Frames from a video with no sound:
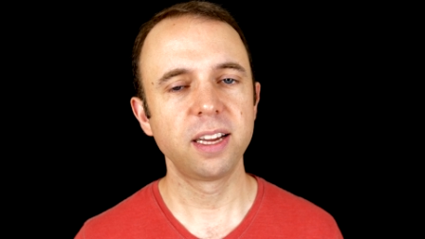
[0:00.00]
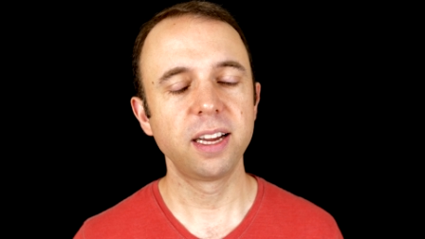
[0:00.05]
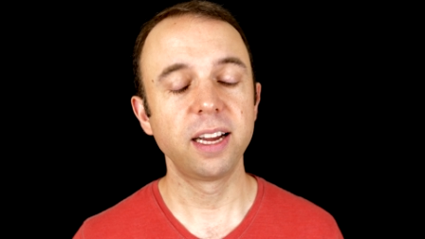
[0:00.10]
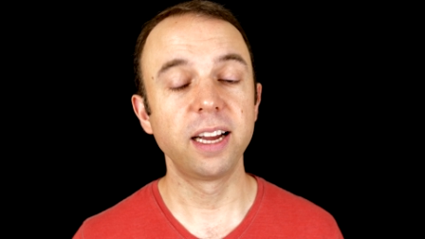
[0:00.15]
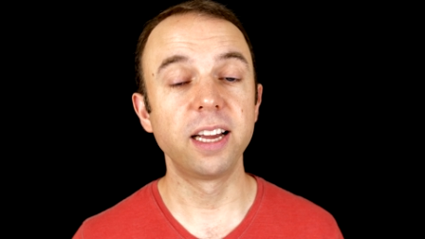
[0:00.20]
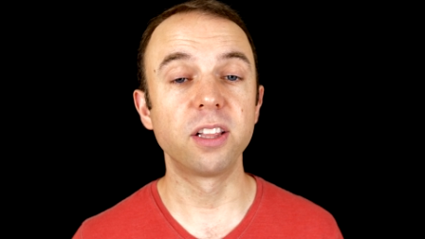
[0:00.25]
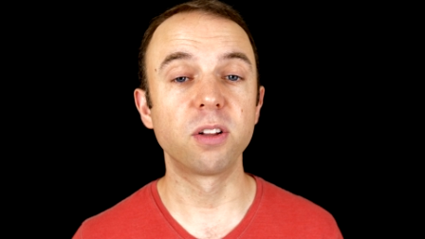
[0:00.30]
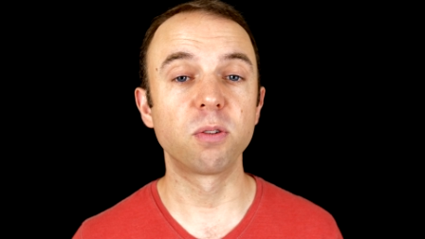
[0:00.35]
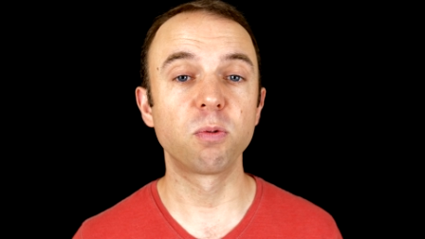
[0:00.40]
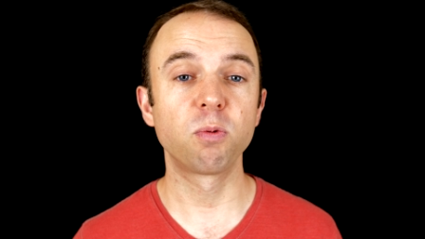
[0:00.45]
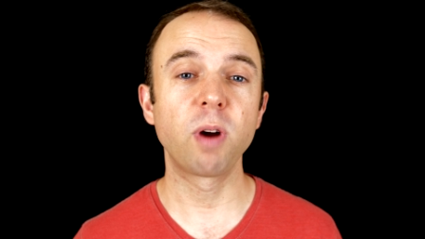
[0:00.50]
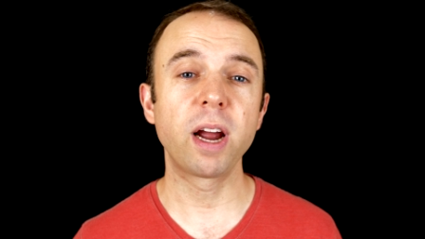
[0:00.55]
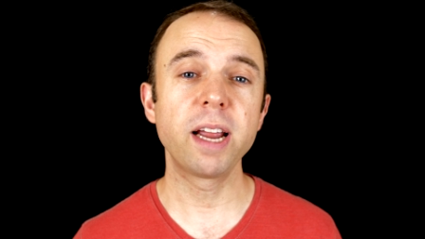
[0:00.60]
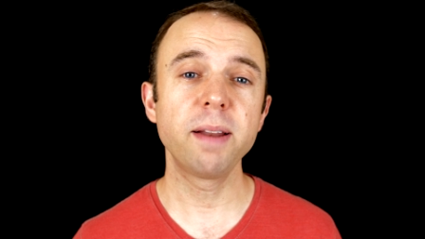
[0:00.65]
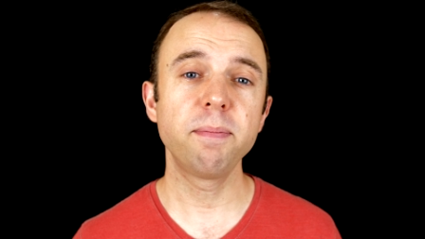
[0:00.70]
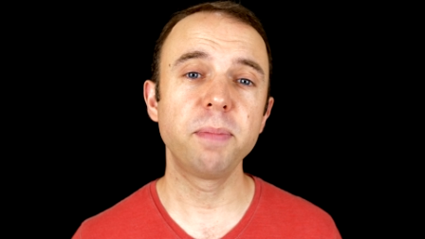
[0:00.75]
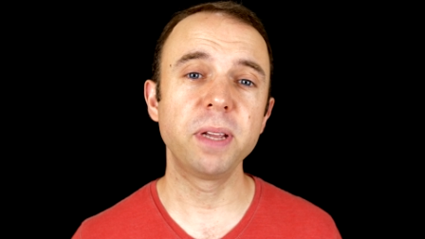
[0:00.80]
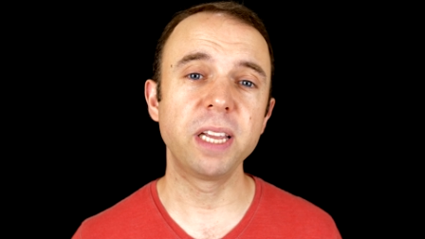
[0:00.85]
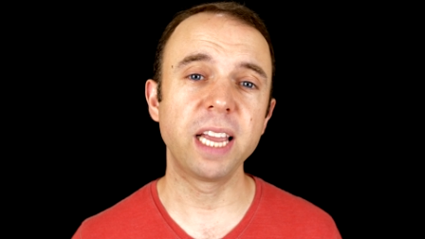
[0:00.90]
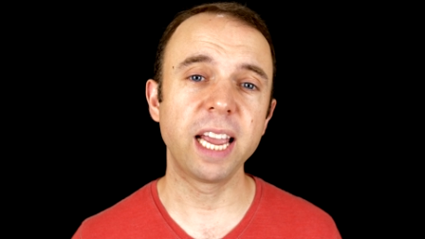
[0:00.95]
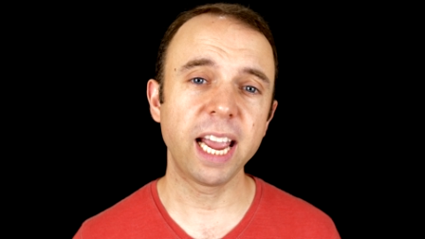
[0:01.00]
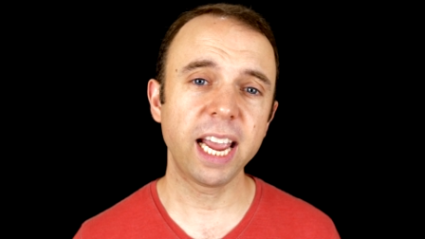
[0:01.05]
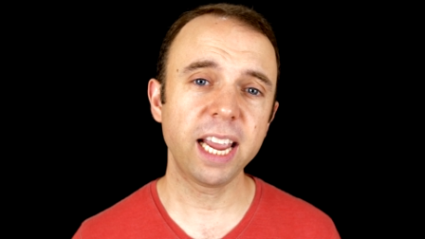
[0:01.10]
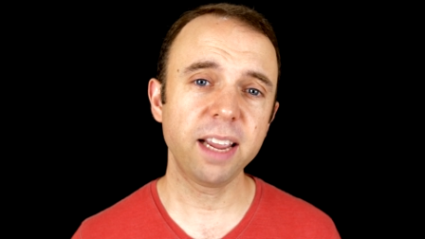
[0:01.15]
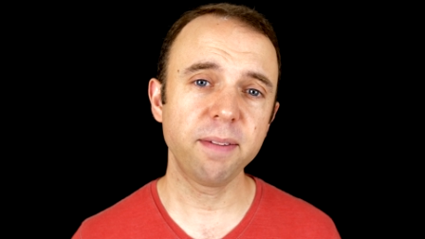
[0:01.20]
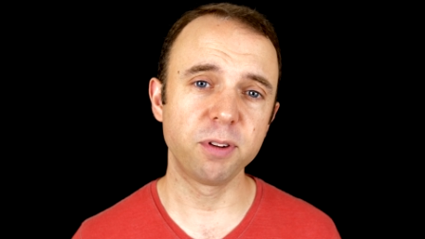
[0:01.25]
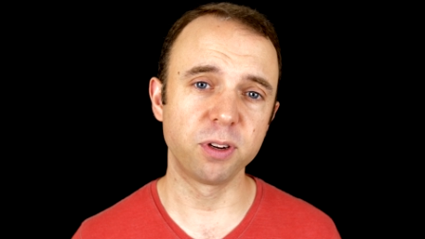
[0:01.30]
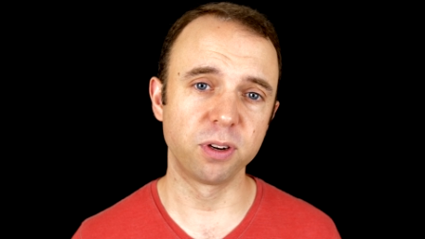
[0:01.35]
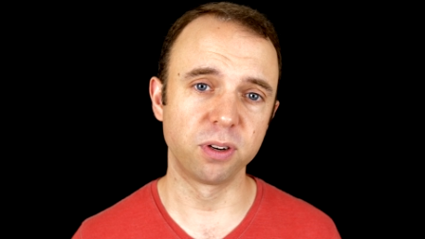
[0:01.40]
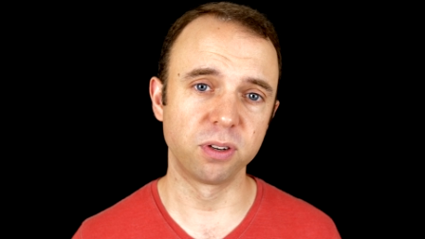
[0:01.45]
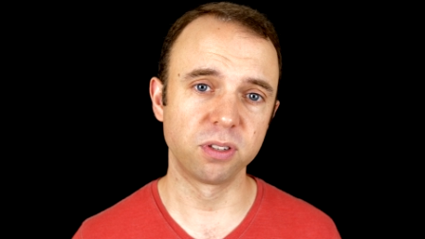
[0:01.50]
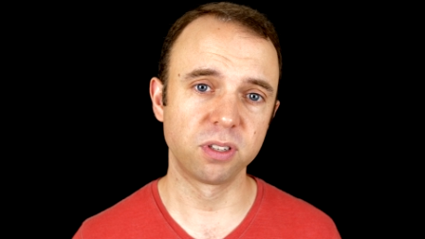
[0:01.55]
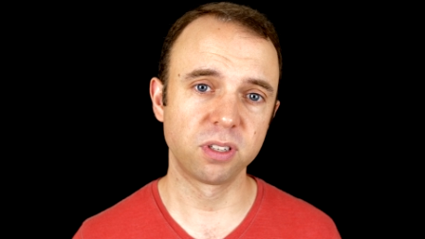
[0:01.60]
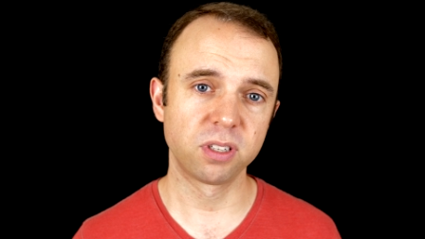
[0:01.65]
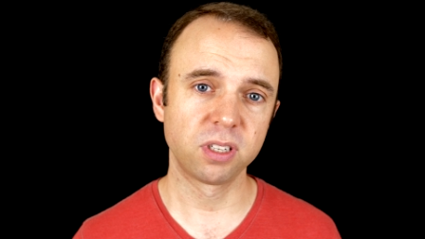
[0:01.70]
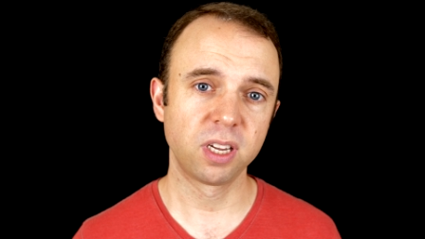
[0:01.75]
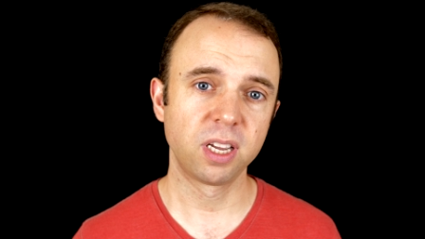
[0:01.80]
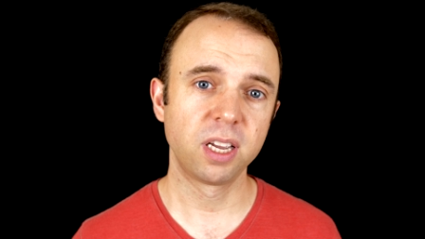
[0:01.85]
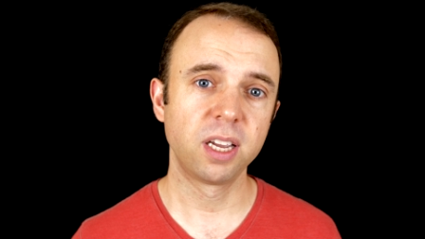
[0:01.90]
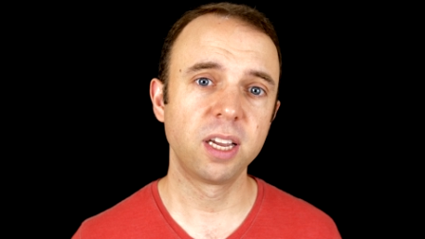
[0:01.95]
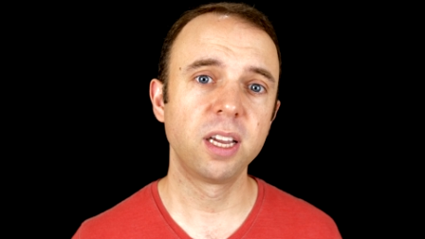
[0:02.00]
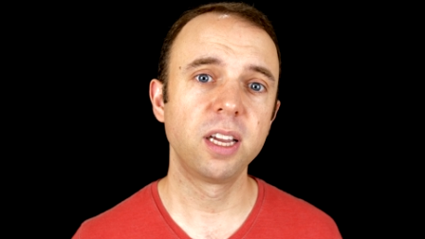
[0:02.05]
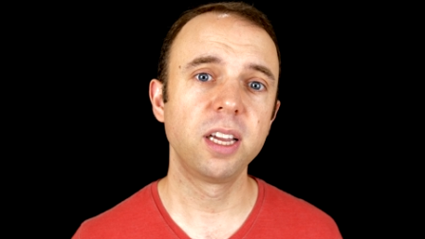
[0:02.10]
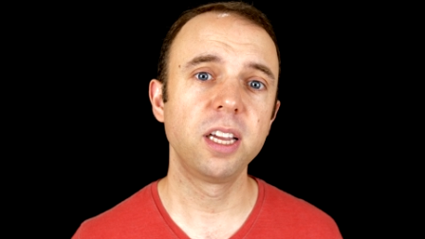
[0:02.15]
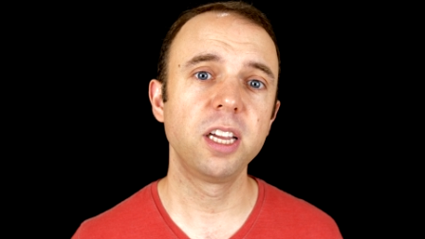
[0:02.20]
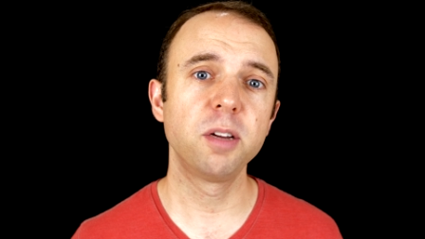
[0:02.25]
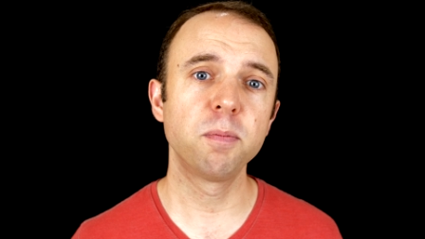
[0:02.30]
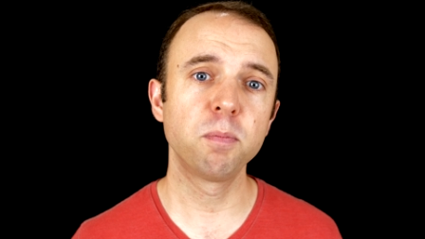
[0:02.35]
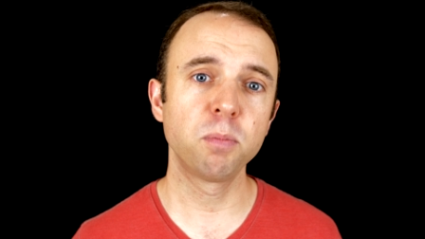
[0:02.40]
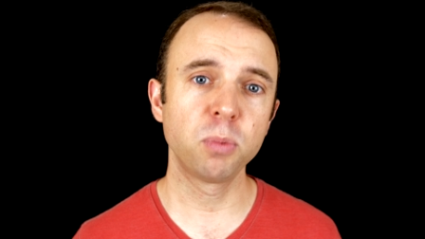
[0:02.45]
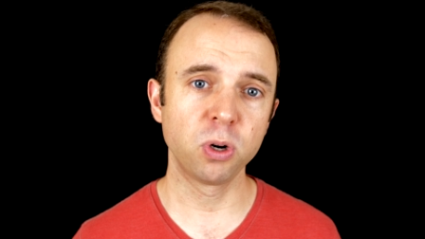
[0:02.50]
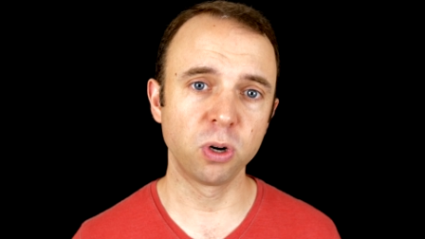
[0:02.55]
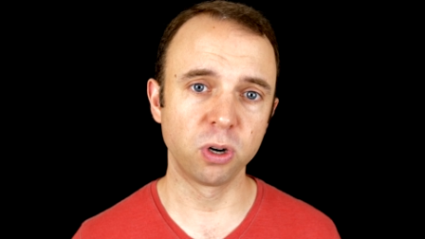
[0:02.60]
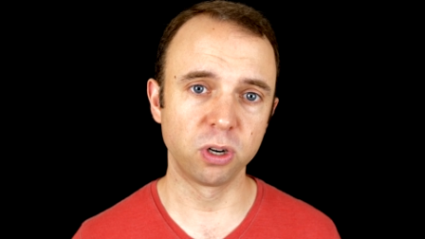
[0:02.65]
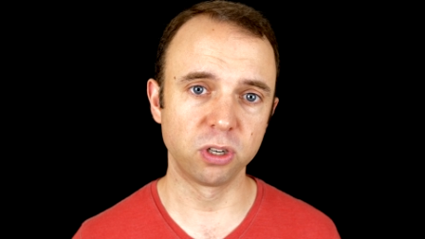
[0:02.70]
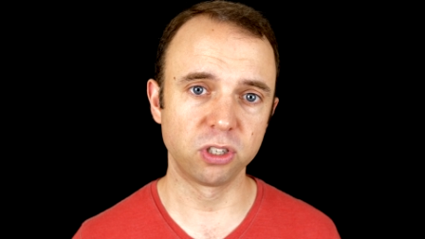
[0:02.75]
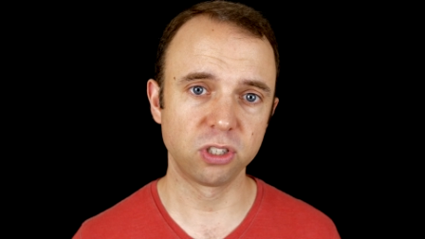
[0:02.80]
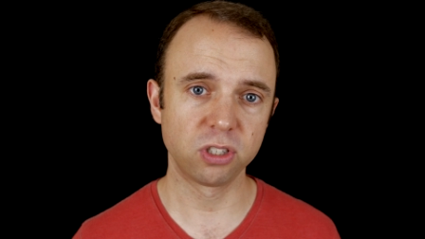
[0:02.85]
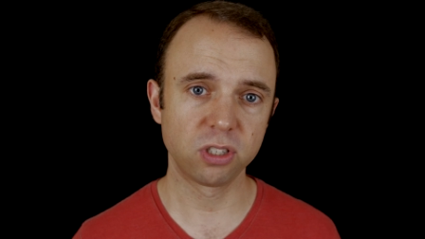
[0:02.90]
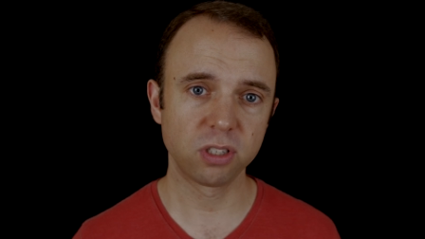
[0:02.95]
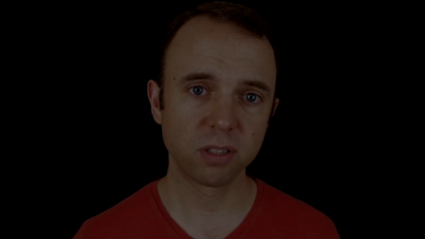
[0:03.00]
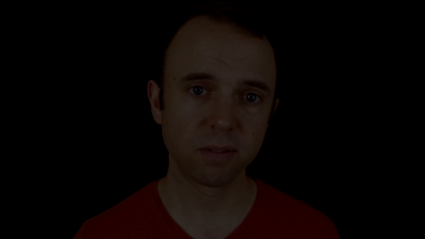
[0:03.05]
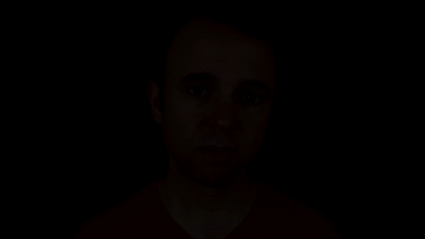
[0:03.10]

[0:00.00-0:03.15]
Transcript: and the right behaviors emerged.